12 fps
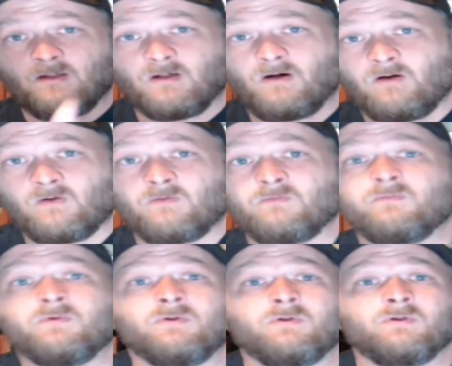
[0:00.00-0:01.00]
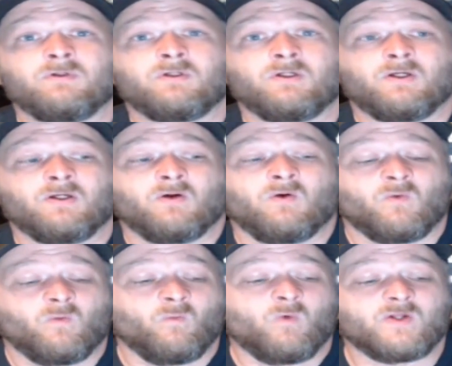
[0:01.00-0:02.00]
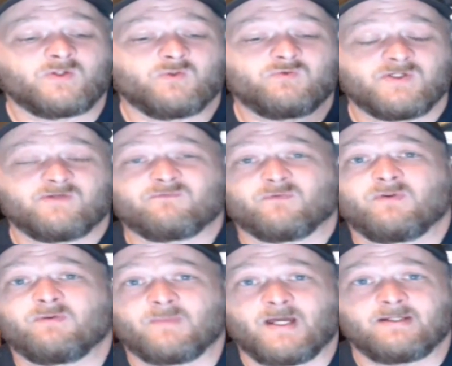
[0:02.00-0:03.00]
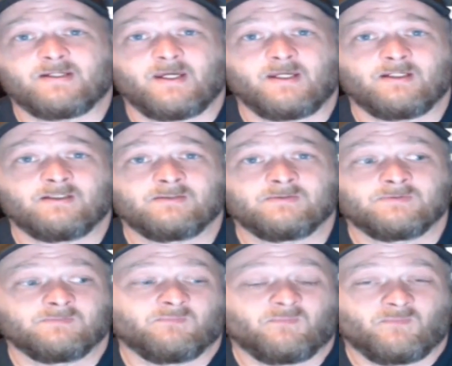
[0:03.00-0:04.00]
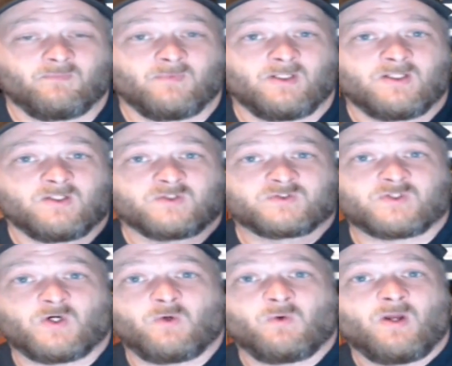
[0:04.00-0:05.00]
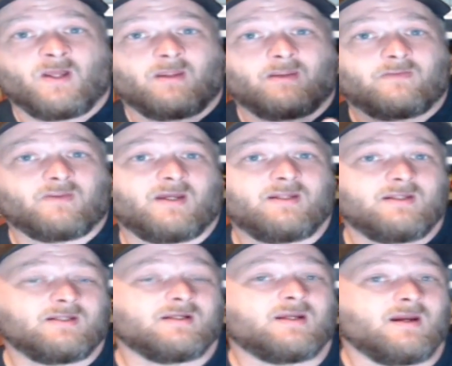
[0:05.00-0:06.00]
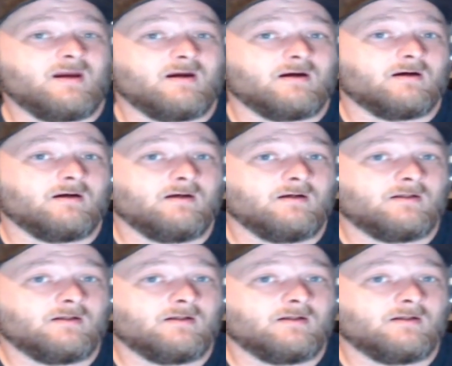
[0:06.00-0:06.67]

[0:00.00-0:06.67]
on what you did for them that day. So they didn't care